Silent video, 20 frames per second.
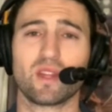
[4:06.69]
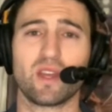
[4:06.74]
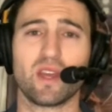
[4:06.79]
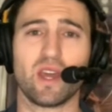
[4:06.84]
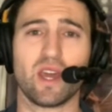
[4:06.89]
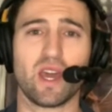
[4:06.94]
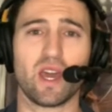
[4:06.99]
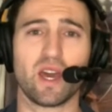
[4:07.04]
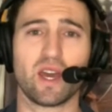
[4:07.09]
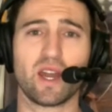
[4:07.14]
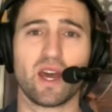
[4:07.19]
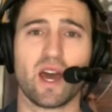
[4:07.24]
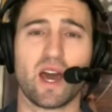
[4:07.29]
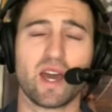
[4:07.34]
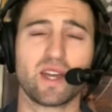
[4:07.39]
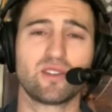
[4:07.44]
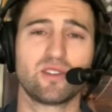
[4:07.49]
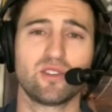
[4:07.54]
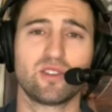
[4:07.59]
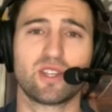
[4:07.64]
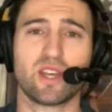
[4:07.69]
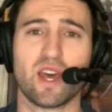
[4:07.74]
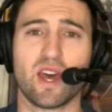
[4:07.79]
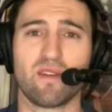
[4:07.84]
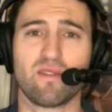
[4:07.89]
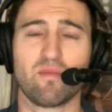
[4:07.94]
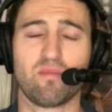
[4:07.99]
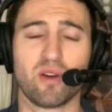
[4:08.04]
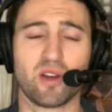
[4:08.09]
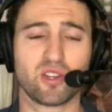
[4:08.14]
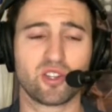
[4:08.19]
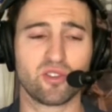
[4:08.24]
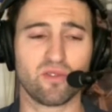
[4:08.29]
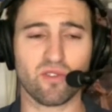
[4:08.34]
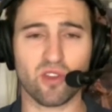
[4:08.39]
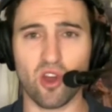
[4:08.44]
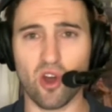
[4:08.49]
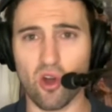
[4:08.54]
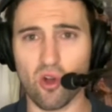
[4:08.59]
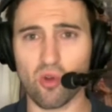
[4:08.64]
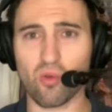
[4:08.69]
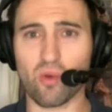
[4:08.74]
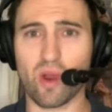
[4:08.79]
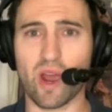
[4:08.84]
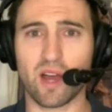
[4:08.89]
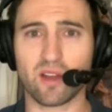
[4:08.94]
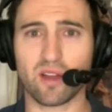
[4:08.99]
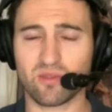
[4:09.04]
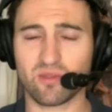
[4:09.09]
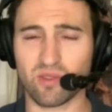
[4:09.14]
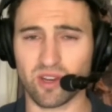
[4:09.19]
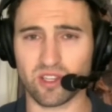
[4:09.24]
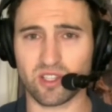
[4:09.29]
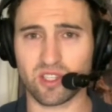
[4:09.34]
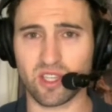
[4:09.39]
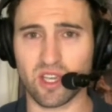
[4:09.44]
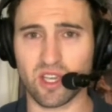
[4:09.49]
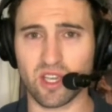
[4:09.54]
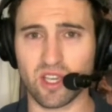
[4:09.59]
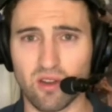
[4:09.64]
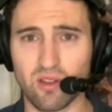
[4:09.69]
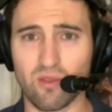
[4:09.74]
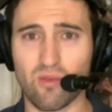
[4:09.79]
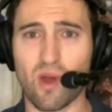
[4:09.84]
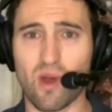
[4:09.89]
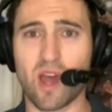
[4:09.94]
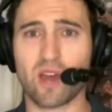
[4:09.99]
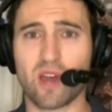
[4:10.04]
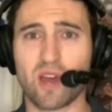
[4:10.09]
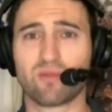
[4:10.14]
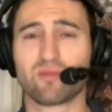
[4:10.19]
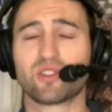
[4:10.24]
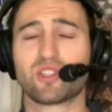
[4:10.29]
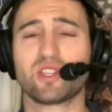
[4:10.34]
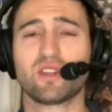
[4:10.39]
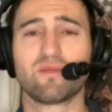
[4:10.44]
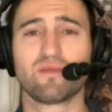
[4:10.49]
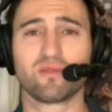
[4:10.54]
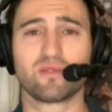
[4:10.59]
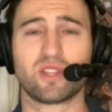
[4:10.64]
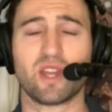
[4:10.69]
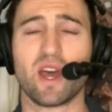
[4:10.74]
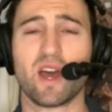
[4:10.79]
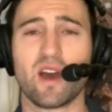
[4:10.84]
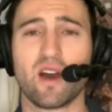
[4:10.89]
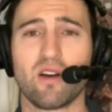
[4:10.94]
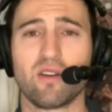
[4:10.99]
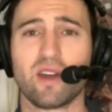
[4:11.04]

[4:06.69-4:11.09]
And I just have a bunch of go routes where I send all the wide receivers down.